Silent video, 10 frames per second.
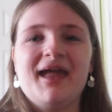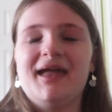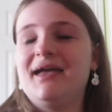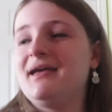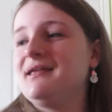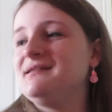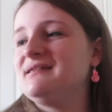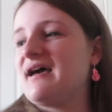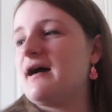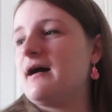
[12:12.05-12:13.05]

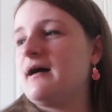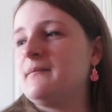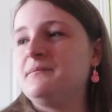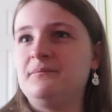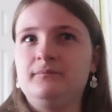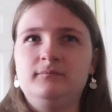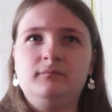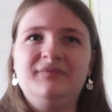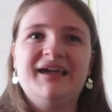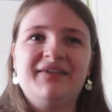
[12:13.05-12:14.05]
And um,
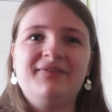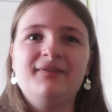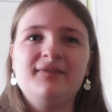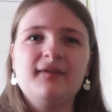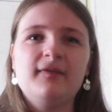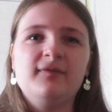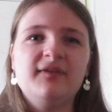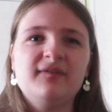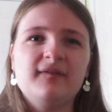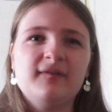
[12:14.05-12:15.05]
yes, this
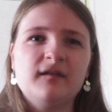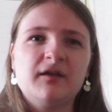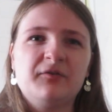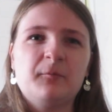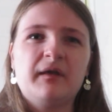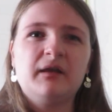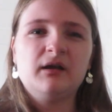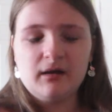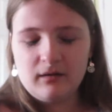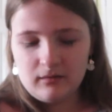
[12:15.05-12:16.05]
this isn't a
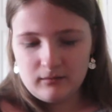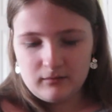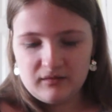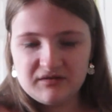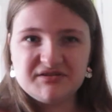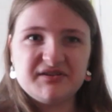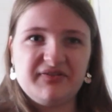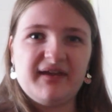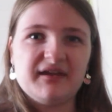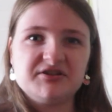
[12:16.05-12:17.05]
sweater, it's
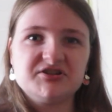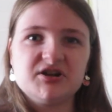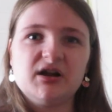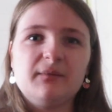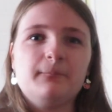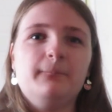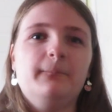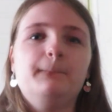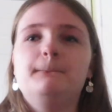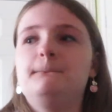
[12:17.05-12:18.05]
just like a shirt,
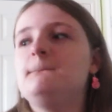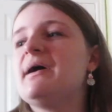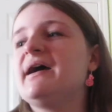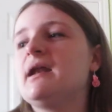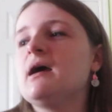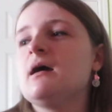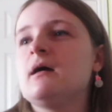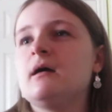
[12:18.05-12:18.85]
but